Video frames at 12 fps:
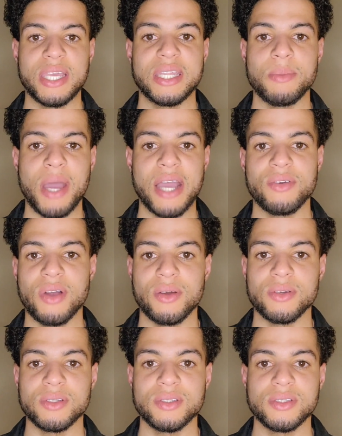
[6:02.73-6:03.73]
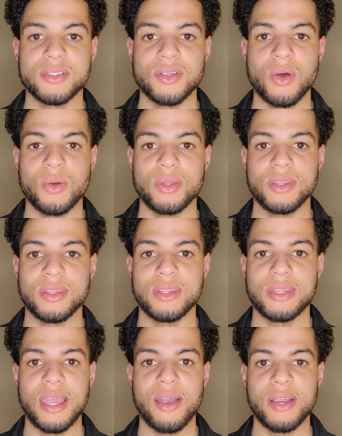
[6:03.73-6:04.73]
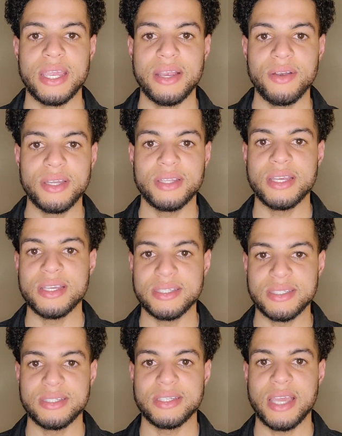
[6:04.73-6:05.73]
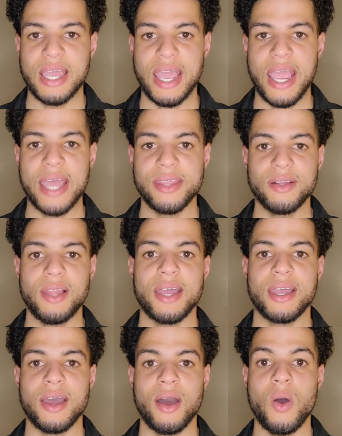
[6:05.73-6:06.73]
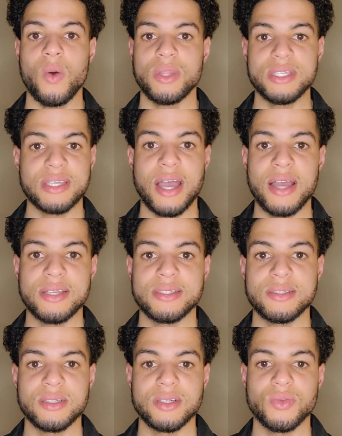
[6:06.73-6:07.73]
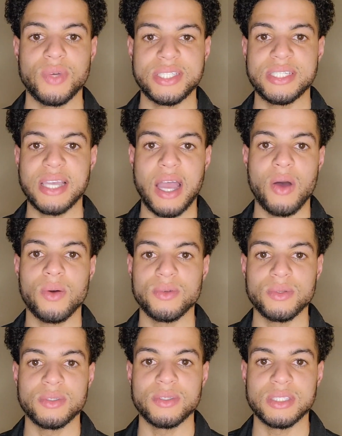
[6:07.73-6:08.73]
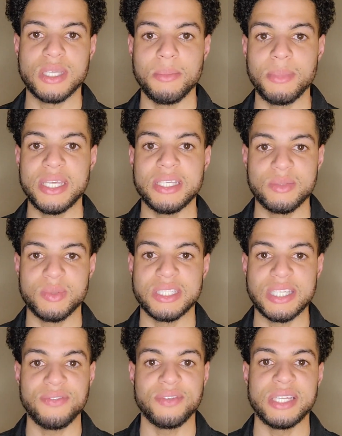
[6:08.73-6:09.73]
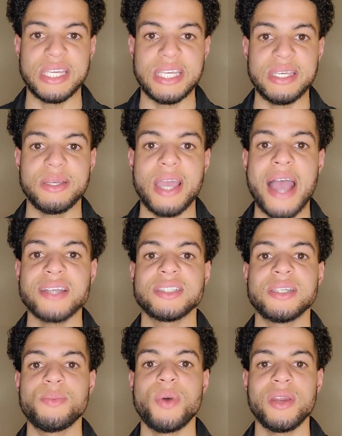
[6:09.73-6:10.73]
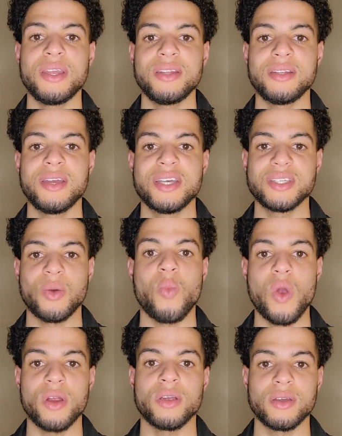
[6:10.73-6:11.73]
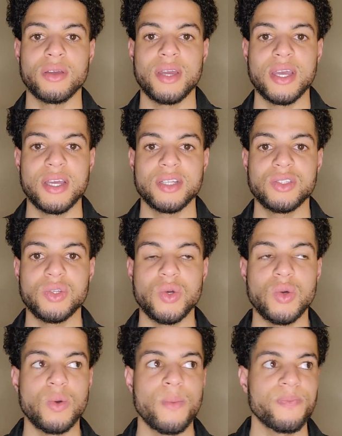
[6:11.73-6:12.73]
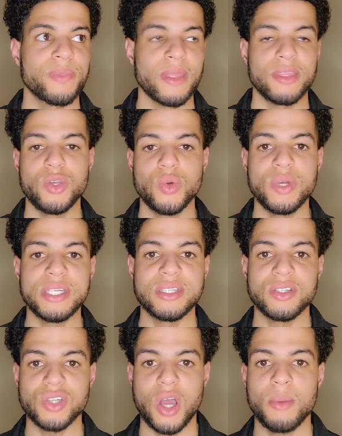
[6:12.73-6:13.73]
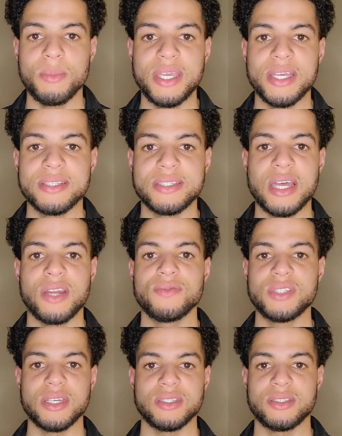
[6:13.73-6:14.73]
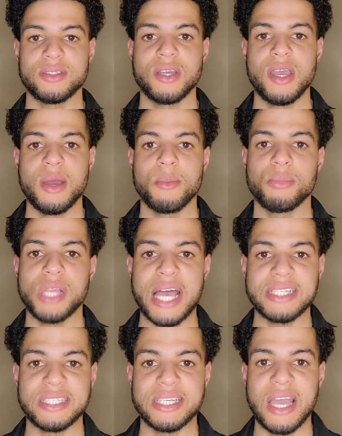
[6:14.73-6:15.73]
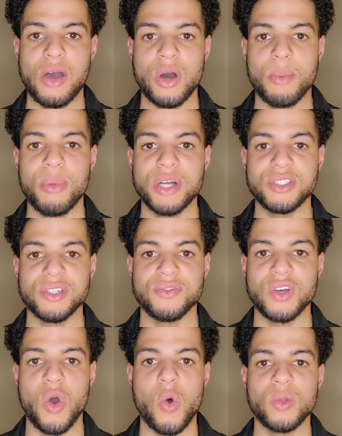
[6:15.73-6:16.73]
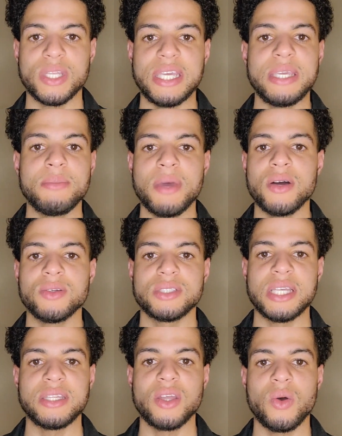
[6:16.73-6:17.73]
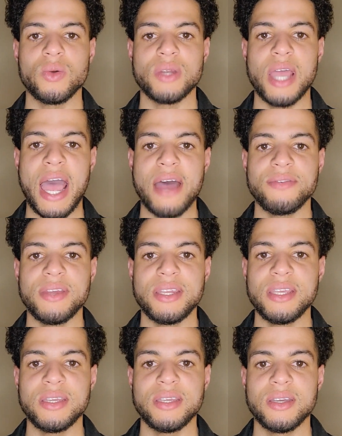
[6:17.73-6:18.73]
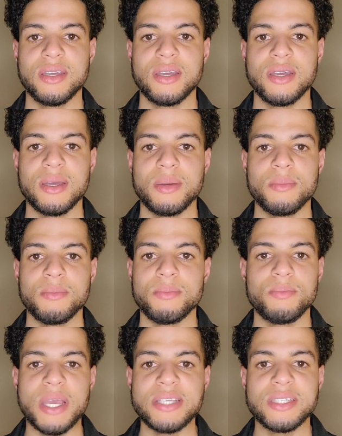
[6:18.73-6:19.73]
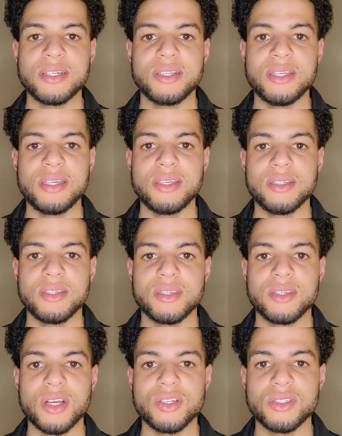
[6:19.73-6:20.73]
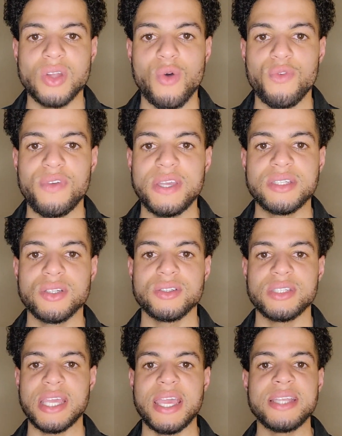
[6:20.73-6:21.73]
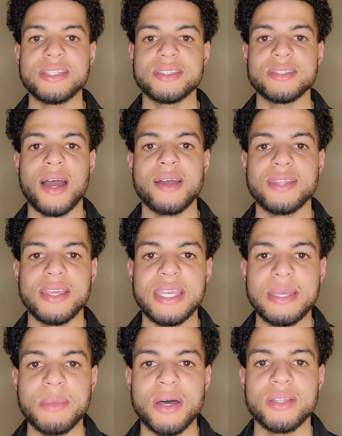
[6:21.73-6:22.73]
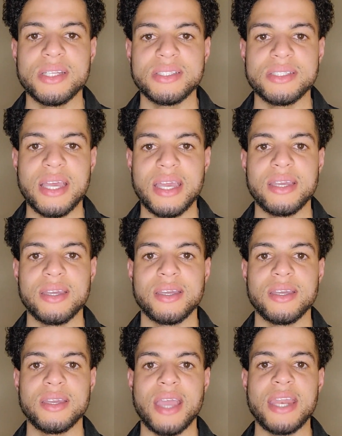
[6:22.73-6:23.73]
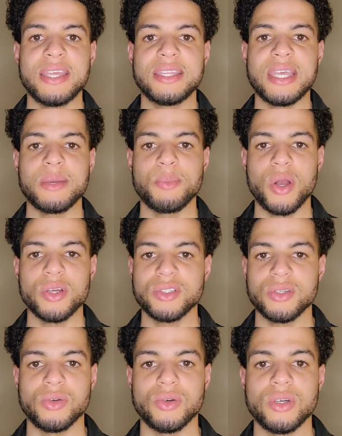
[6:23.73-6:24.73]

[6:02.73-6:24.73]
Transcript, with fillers: the background. So they're hearing this and they're like, oh, this guy's reaching out to me specifically. He actually put in some work to do research on me instead of just blasting out a bunch of cold emails that don't have any basically there's no features inside the email that's saying anything personal.